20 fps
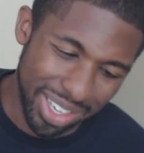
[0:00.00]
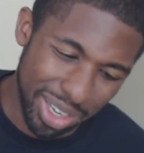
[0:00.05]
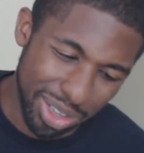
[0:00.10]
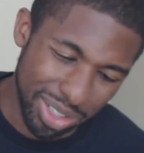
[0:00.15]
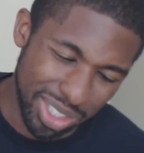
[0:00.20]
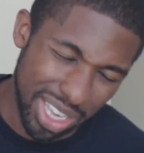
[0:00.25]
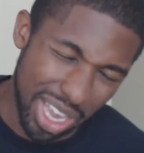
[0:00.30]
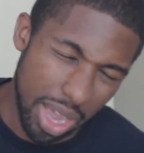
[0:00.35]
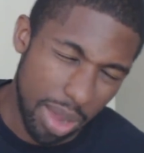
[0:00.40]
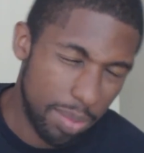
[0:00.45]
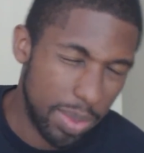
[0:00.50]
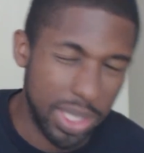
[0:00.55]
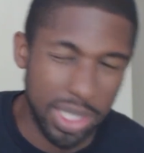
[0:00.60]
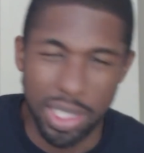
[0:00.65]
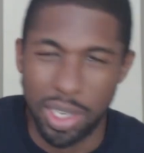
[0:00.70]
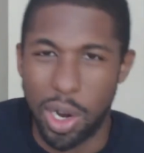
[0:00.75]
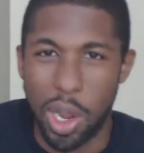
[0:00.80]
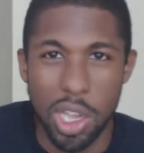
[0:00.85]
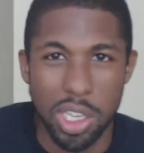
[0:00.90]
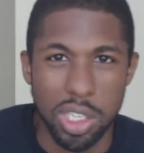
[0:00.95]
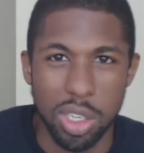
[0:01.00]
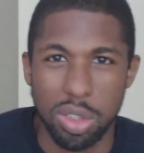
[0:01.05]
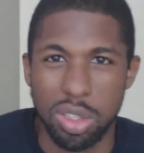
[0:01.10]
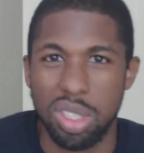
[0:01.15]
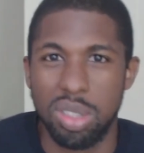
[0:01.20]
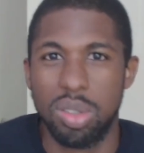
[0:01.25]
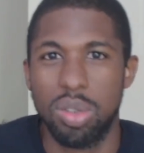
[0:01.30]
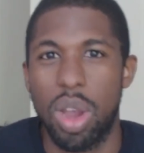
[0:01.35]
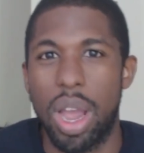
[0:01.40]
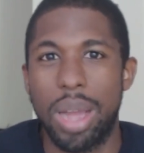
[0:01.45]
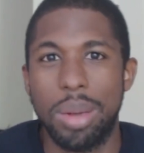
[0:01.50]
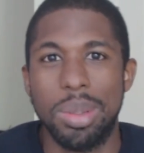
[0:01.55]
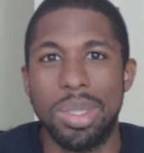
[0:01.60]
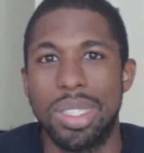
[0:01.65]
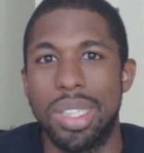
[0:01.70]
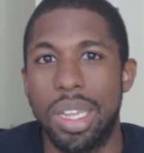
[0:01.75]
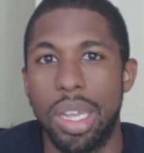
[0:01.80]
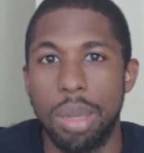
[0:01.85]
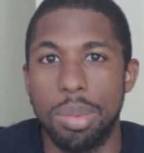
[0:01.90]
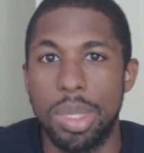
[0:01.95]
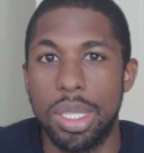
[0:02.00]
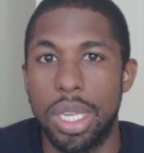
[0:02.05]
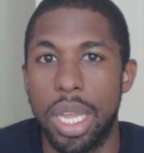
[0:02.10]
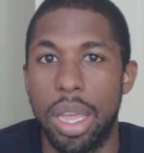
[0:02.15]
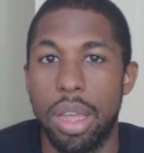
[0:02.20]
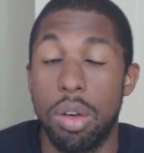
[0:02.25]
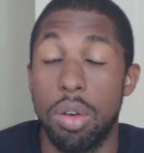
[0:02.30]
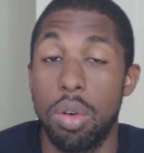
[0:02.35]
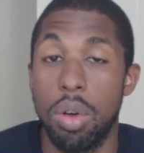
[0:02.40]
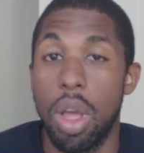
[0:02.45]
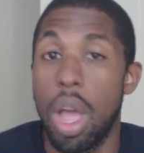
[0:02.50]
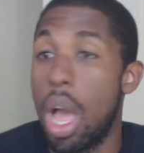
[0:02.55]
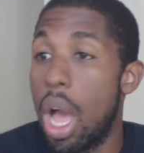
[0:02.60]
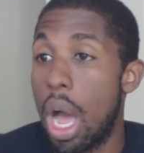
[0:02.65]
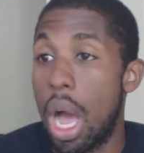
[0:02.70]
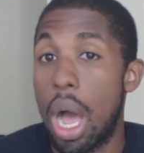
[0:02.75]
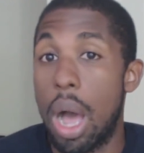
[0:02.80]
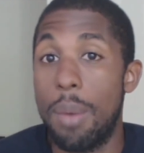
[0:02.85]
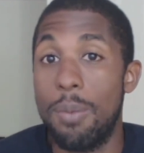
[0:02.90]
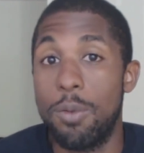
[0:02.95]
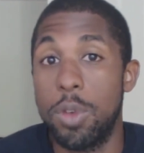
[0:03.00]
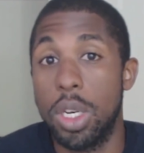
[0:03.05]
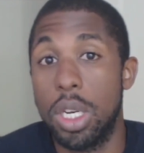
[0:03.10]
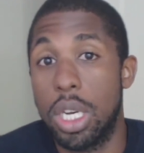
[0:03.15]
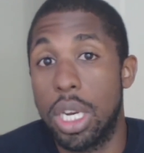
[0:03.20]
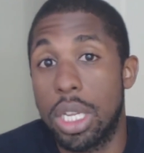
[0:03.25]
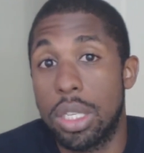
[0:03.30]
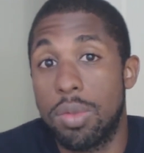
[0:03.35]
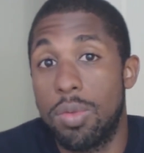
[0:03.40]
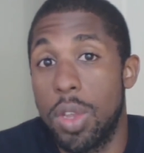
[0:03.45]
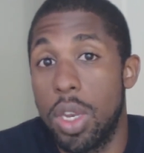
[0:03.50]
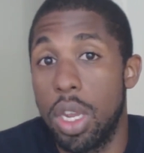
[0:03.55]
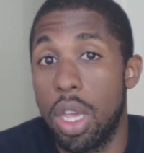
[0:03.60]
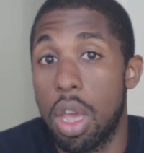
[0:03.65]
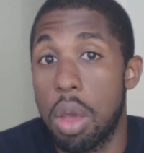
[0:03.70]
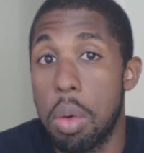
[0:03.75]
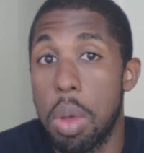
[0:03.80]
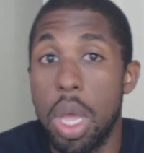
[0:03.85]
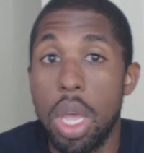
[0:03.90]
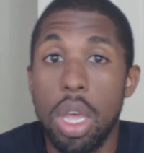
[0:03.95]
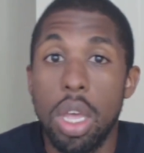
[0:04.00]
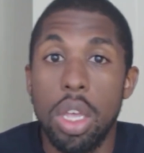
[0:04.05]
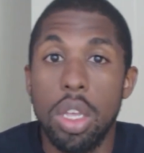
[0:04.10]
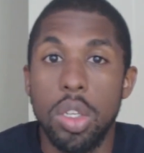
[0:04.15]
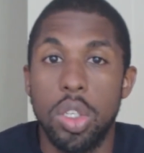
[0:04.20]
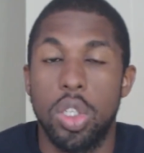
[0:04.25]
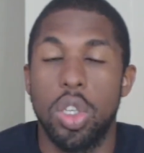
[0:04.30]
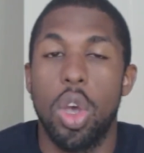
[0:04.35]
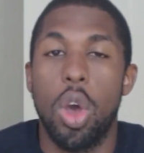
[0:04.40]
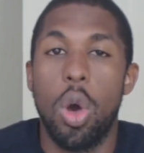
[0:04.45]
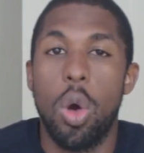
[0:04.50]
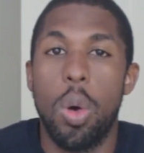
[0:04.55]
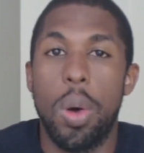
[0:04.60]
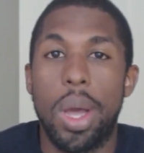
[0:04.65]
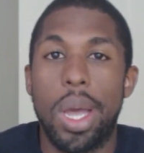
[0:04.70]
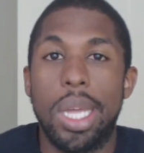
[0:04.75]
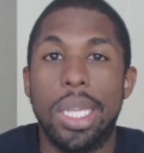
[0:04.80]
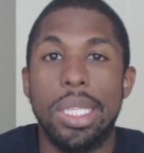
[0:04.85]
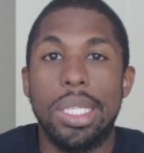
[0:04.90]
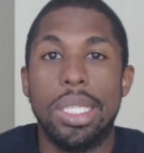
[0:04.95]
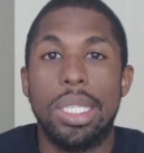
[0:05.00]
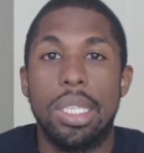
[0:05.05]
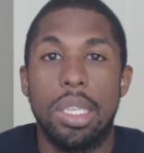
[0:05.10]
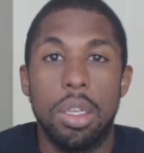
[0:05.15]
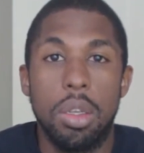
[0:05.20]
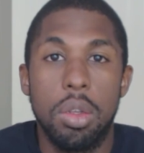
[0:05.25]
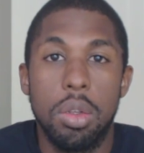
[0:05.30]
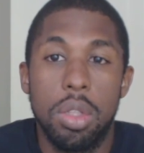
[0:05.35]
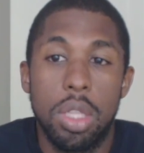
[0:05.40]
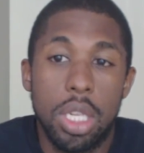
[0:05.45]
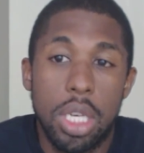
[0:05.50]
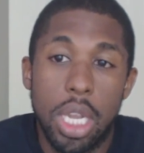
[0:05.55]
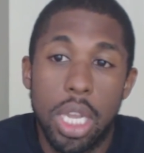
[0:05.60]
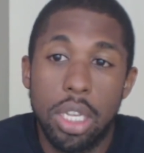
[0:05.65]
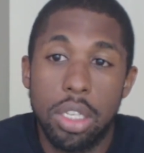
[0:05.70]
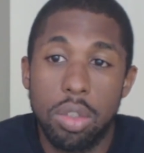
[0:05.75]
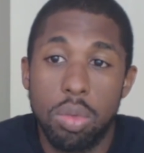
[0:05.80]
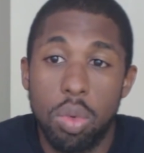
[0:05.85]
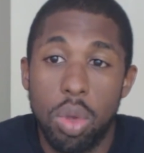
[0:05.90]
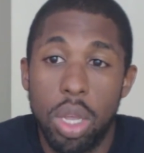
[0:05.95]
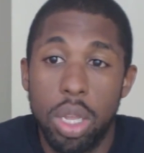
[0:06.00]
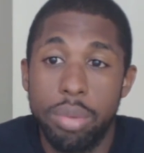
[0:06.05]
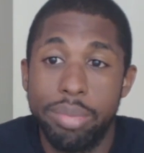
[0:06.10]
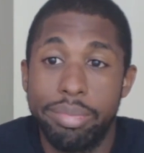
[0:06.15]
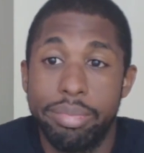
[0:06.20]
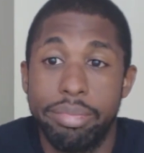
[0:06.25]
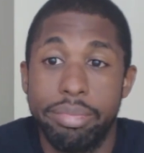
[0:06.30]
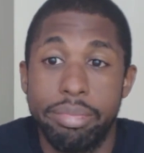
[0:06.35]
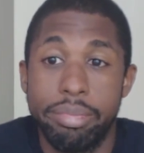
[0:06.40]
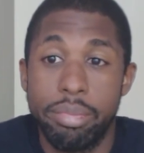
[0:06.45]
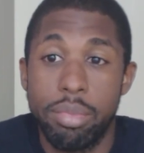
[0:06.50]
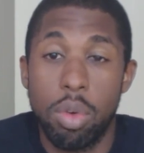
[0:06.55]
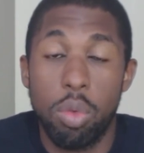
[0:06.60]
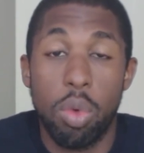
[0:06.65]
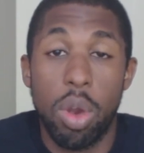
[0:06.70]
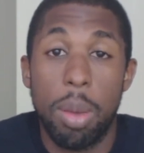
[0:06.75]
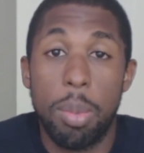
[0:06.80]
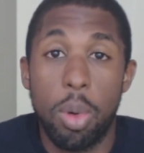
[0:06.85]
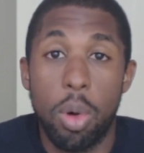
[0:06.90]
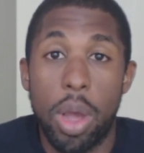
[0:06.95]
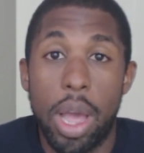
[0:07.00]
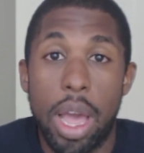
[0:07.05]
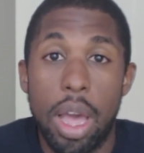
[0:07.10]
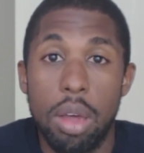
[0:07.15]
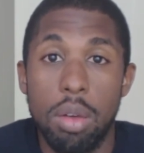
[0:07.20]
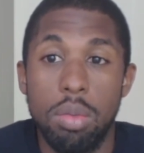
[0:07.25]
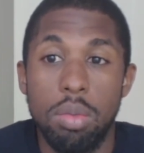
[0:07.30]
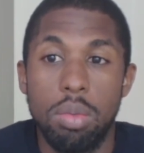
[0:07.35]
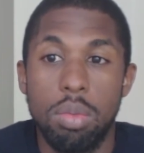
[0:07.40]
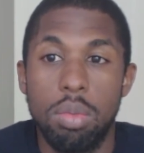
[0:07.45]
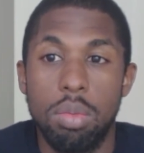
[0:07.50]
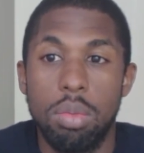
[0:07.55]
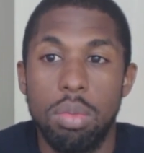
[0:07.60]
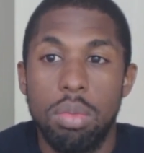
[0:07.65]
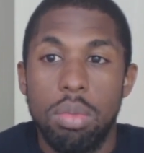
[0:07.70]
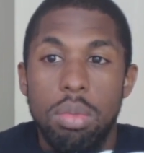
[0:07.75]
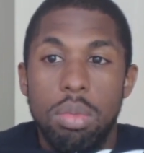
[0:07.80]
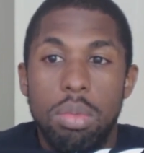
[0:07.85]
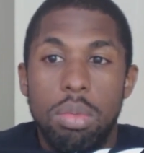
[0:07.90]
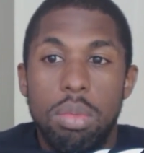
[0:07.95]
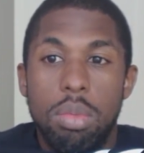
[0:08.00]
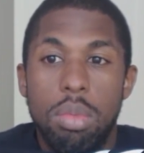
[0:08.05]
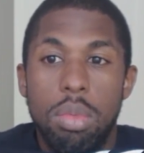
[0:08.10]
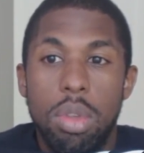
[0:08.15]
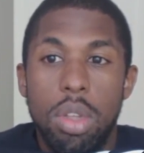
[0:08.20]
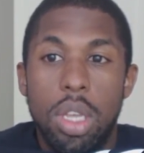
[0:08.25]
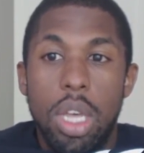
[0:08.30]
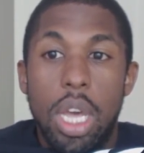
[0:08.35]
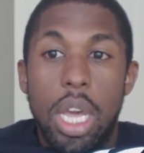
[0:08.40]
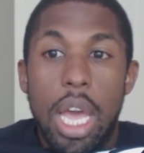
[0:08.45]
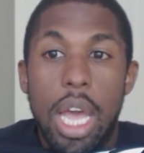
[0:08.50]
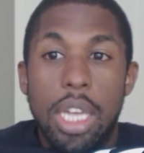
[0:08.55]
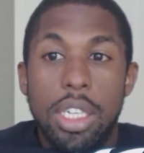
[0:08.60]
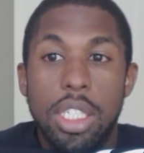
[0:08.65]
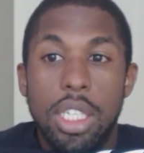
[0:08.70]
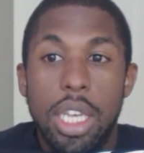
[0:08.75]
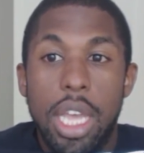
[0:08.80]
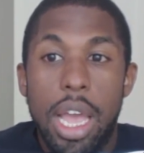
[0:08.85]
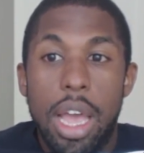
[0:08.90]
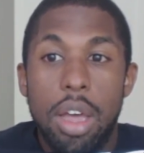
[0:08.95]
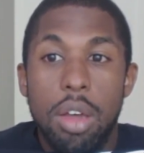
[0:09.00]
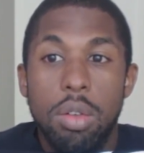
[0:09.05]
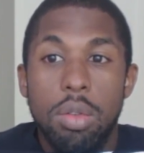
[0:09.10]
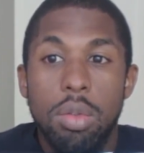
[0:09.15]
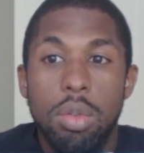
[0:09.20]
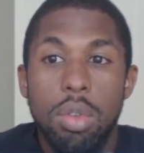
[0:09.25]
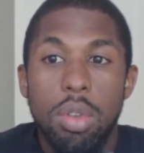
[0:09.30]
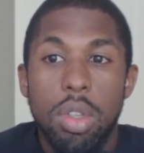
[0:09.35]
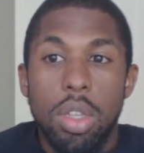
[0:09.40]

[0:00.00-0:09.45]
leave those comments and also subscribe to stay up to date for the next video. So until the next one, Rebel out, Kakashi out.